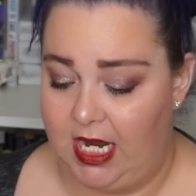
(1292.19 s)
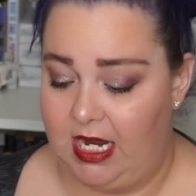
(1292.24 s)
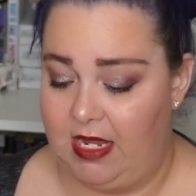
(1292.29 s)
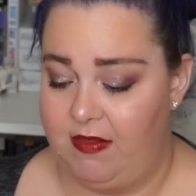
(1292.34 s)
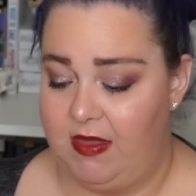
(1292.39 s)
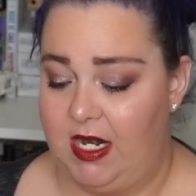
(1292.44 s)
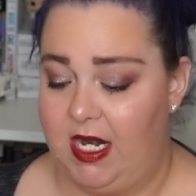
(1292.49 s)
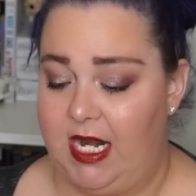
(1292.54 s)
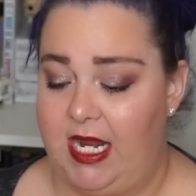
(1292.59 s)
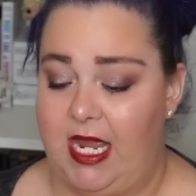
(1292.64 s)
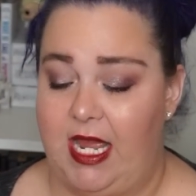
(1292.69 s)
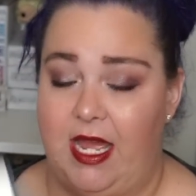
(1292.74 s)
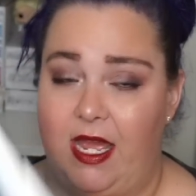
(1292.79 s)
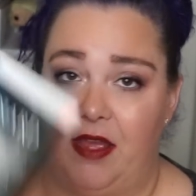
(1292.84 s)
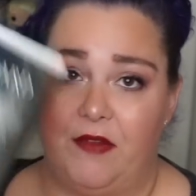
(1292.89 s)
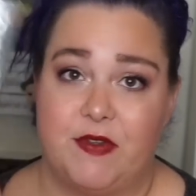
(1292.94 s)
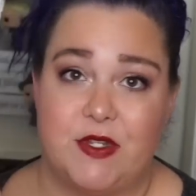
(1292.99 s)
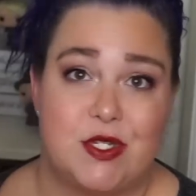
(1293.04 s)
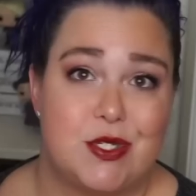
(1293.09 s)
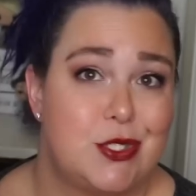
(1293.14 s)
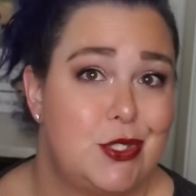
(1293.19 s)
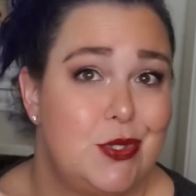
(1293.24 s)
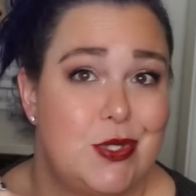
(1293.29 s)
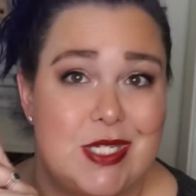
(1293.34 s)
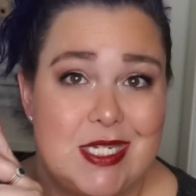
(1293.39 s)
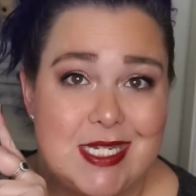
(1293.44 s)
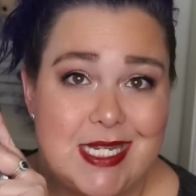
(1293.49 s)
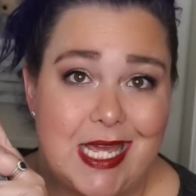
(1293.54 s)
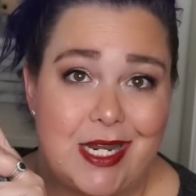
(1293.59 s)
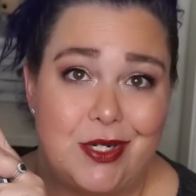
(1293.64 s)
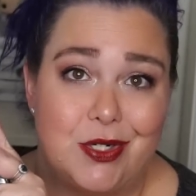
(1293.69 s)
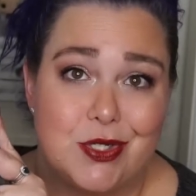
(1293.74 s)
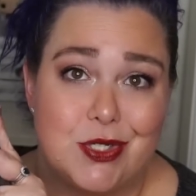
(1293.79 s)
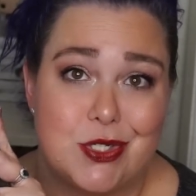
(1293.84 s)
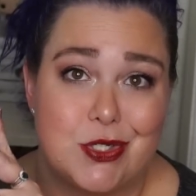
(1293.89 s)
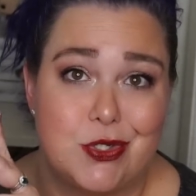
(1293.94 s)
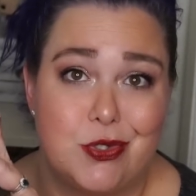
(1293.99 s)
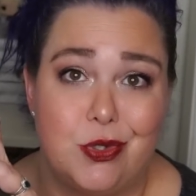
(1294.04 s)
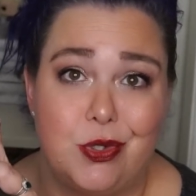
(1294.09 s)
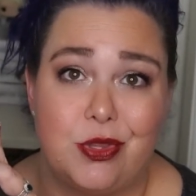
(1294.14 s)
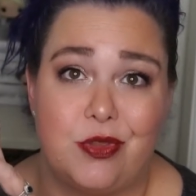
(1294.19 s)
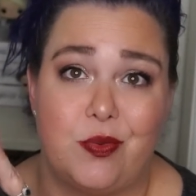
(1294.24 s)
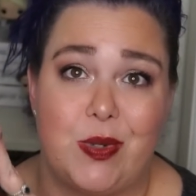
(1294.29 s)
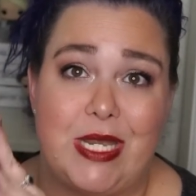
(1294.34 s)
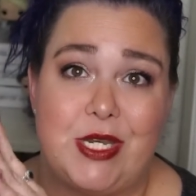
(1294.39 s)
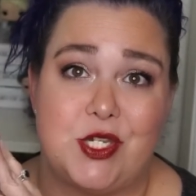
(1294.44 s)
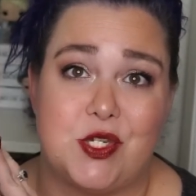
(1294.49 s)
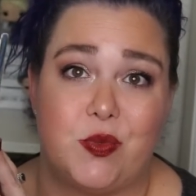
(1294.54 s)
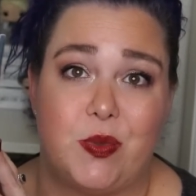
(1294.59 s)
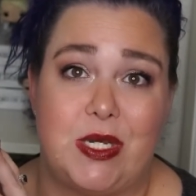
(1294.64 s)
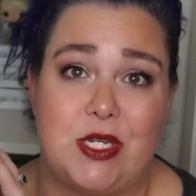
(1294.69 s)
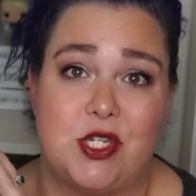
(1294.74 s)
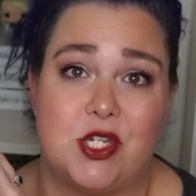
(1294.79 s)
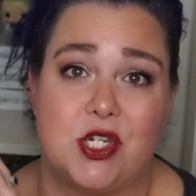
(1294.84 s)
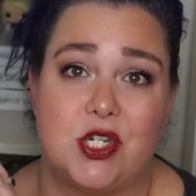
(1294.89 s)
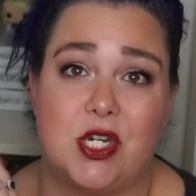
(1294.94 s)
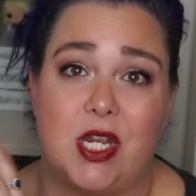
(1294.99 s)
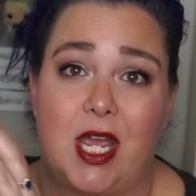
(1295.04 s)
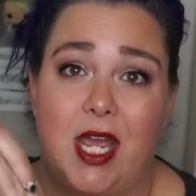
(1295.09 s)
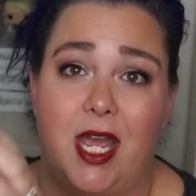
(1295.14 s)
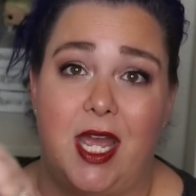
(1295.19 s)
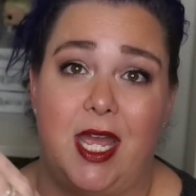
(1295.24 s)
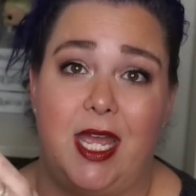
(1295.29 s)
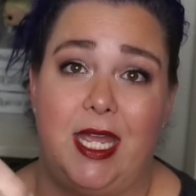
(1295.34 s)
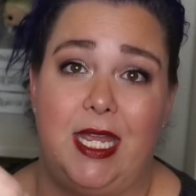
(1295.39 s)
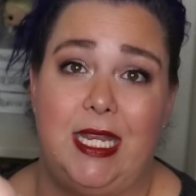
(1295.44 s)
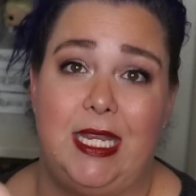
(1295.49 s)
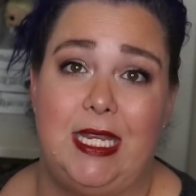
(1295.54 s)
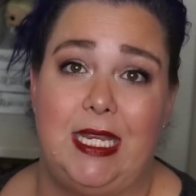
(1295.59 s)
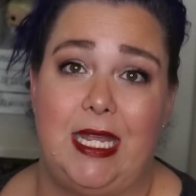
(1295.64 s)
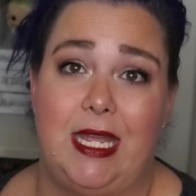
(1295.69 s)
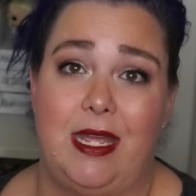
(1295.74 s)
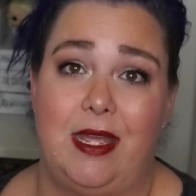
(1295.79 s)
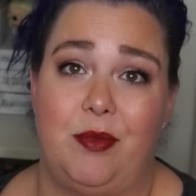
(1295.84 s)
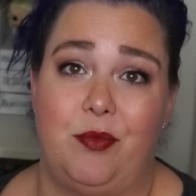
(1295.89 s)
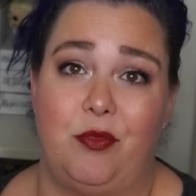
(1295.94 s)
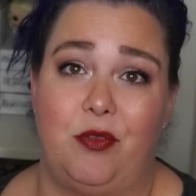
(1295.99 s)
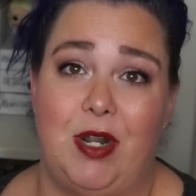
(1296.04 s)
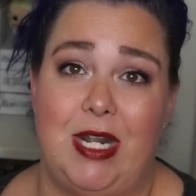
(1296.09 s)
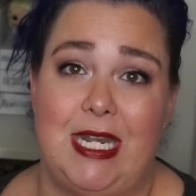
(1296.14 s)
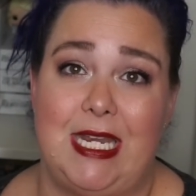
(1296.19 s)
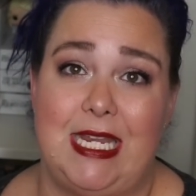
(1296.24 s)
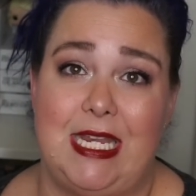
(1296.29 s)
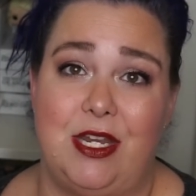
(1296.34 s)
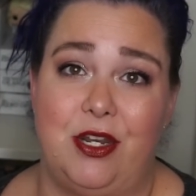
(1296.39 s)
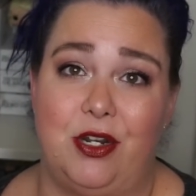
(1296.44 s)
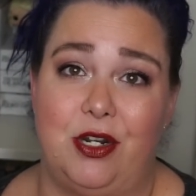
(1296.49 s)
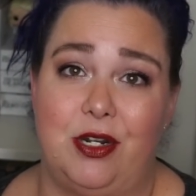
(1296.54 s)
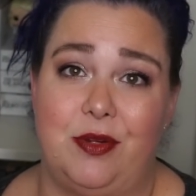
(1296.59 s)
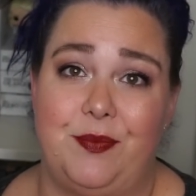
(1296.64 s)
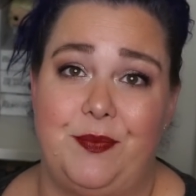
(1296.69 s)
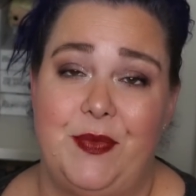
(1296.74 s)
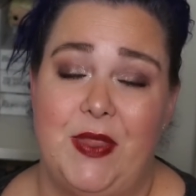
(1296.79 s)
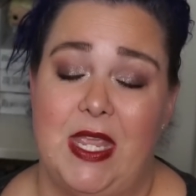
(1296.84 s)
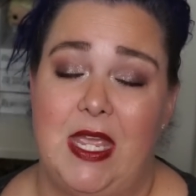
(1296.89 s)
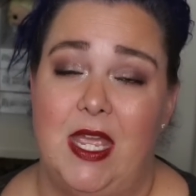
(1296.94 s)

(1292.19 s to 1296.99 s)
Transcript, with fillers: And then I have Susan Dennard's Truthwitch, which I am right here.